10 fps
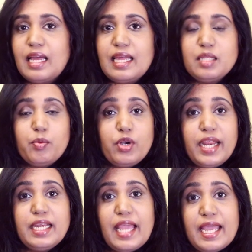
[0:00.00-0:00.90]
And the
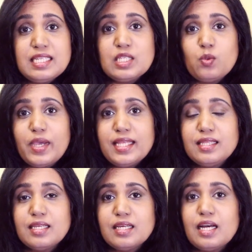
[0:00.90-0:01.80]
parade ends with
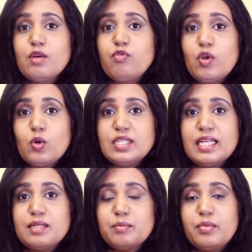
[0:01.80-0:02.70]
a float
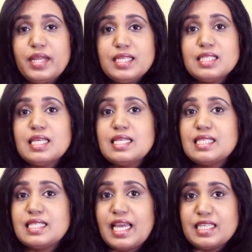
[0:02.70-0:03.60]
that brings
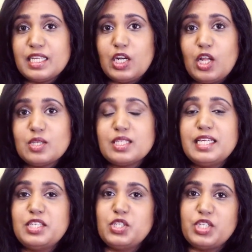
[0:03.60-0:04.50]
Santa Claus
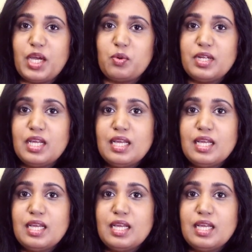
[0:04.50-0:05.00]
into town,